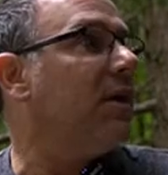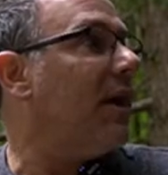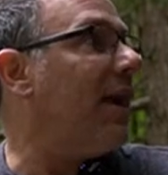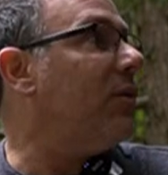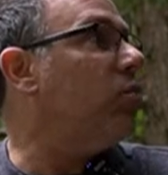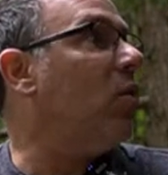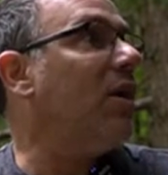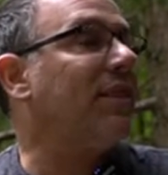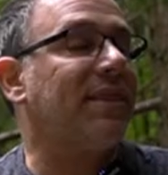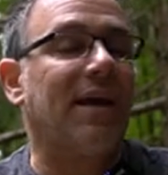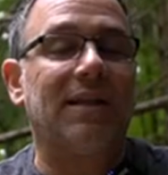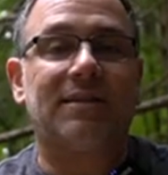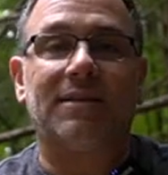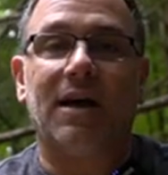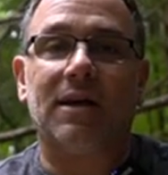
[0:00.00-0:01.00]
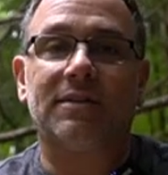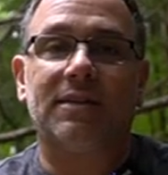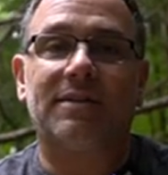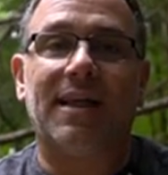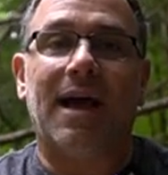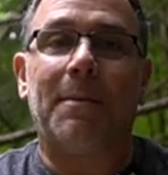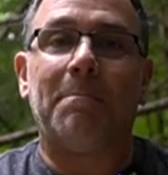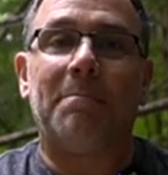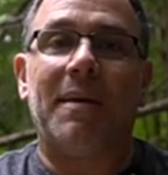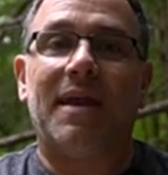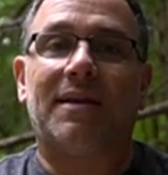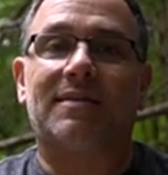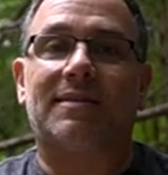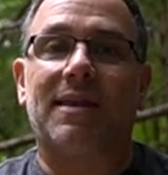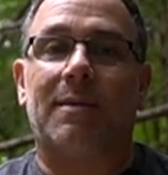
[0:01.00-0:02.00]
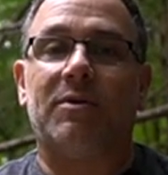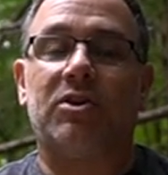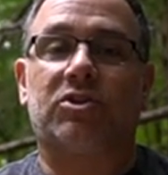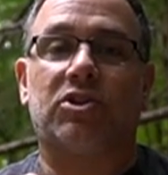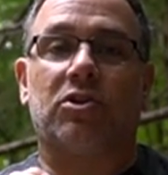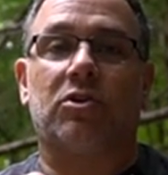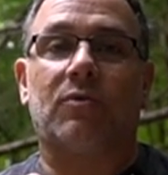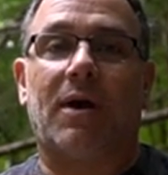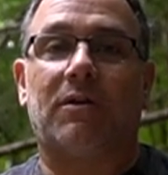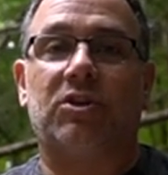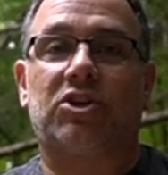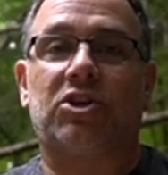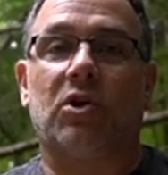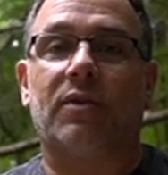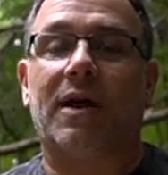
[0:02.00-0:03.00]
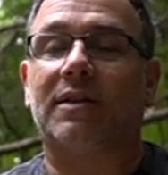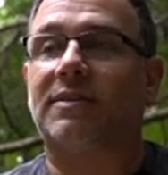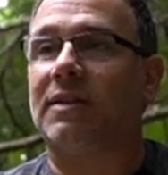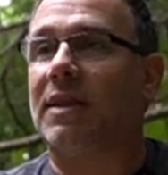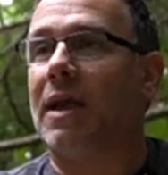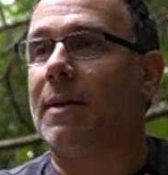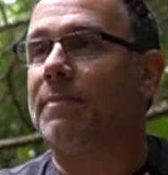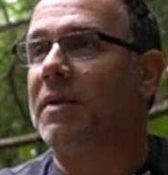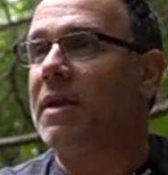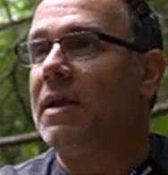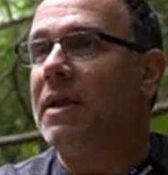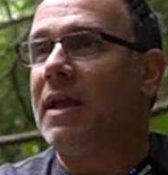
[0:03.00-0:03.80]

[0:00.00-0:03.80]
And what that does is that makes them, you turn around and show that to them,